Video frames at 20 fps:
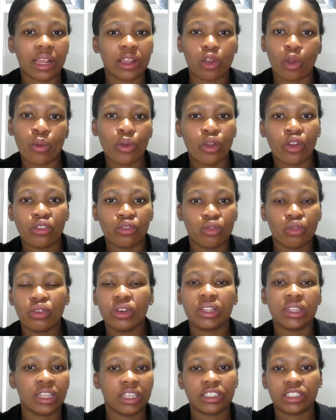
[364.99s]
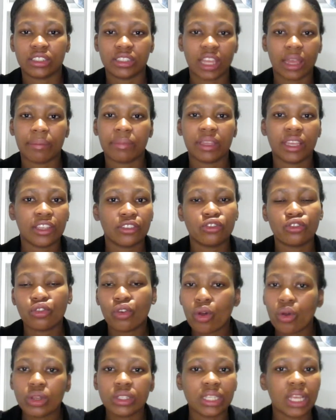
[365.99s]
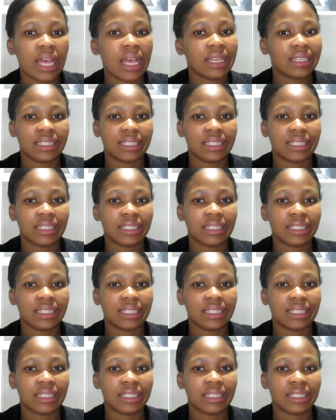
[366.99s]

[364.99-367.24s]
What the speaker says: like going on Google and just typing Educourse,